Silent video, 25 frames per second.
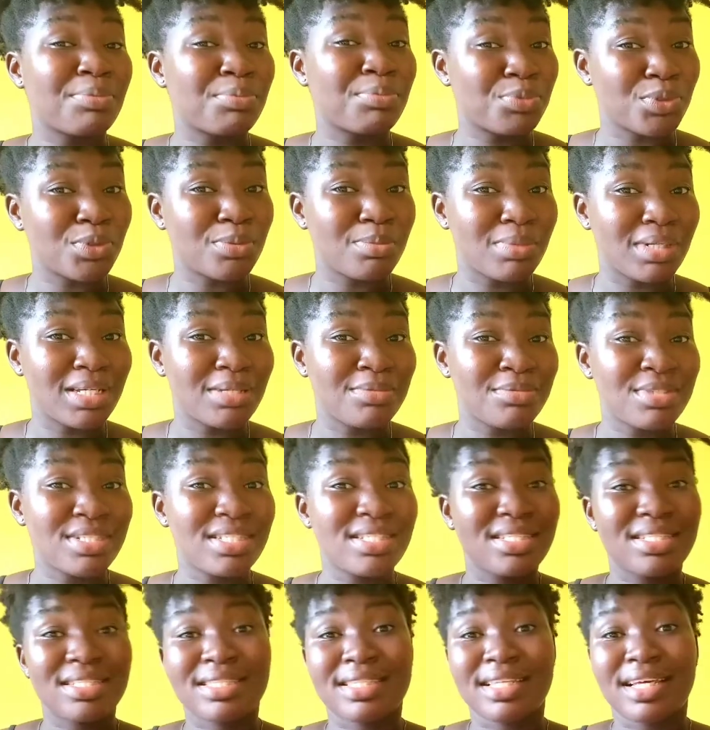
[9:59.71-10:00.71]

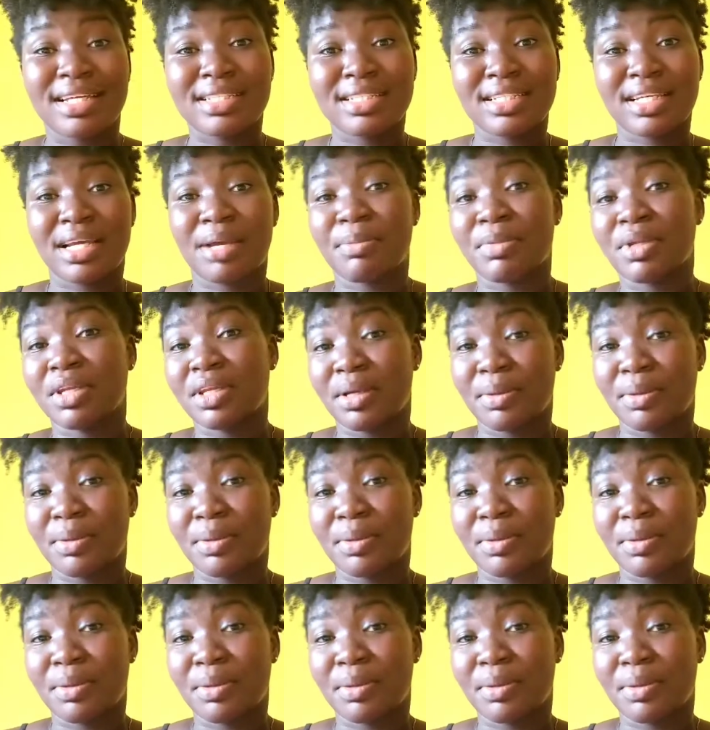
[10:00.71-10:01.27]
problems start coming